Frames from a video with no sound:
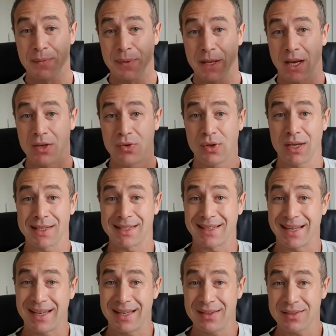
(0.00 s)
and you're getting
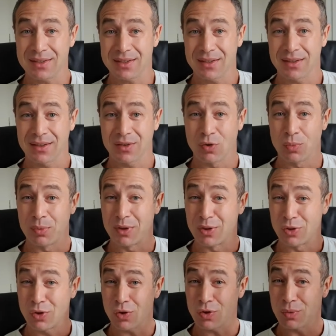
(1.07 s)
hint. Will be
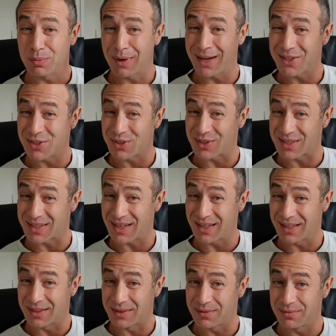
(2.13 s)
not much
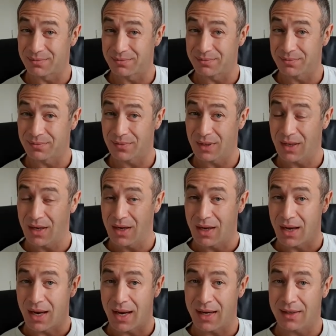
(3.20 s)
inside,
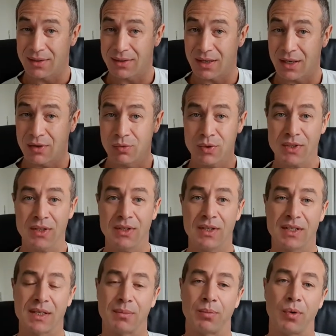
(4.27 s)
and it wasn't
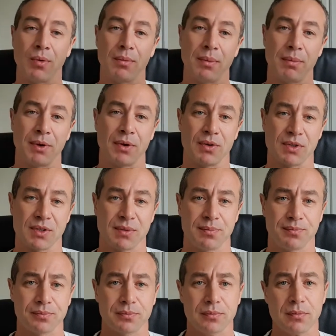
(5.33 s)
disappointing because
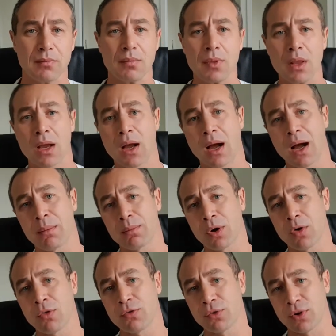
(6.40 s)
I'm
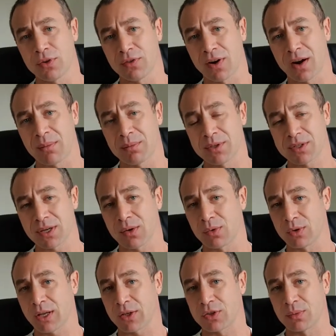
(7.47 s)
all for environment. I would
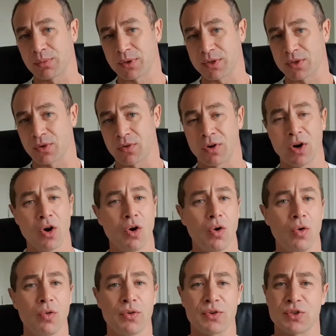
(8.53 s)
like to preserve
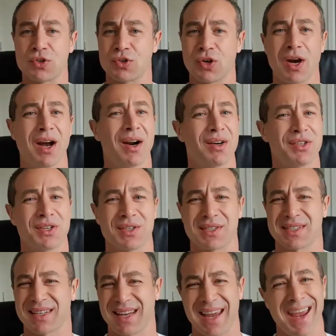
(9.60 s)
all those chargers,
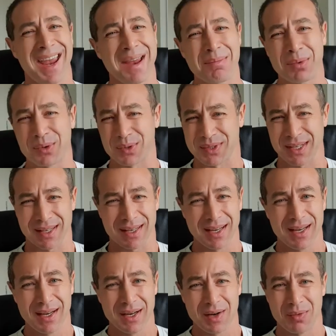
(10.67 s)
cables that
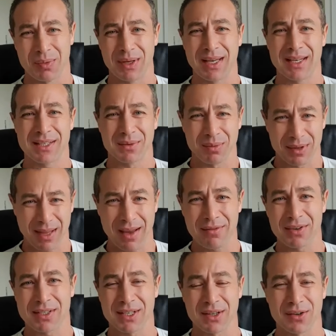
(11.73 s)
we're getting with
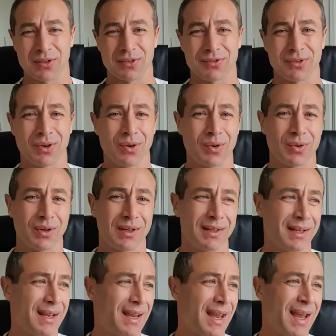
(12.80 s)
every single phone, and
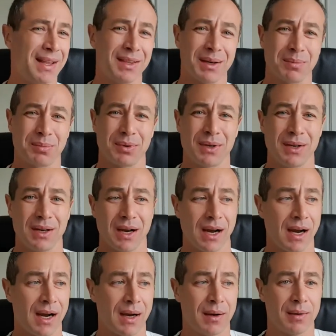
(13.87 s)
they end up in
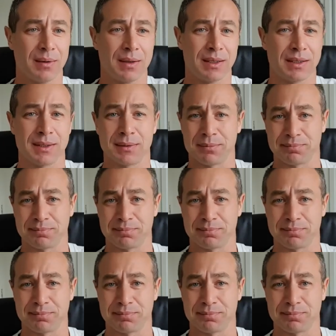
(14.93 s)
a